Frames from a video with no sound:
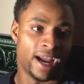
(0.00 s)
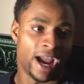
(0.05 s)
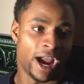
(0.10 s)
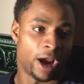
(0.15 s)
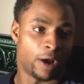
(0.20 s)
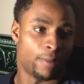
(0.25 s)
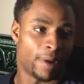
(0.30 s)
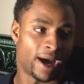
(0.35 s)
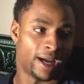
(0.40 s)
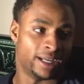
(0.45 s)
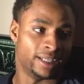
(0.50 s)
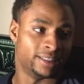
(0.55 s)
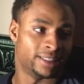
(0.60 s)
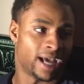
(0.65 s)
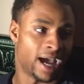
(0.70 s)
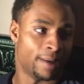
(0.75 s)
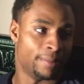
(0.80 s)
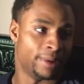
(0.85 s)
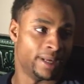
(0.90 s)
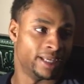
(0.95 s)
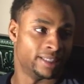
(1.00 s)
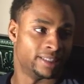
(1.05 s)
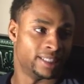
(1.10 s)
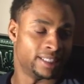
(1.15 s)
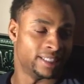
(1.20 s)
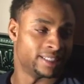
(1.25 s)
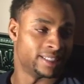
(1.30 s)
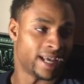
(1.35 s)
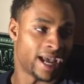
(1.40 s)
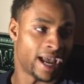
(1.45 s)
Everybody's got to be
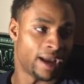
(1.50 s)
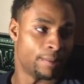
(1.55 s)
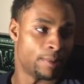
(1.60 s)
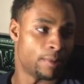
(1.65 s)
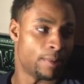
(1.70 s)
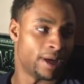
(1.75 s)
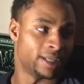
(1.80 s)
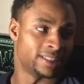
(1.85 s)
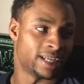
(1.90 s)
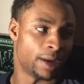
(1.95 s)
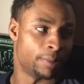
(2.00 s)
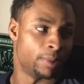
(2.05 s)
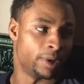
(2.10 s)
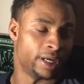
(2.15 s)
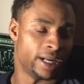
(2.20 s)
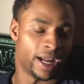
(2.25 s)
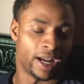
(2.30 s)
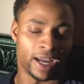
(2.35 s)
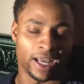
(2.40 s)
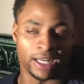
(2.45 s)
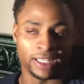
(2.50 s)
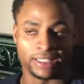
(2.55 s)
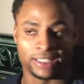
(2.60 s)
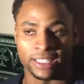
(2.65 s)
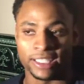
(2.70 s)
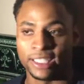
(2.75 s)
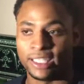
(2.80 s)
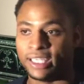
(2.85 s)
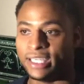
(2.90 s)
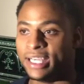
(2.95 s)
into this game. Everybody's got to bring their
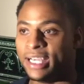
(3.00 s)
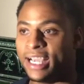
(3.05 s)
energy.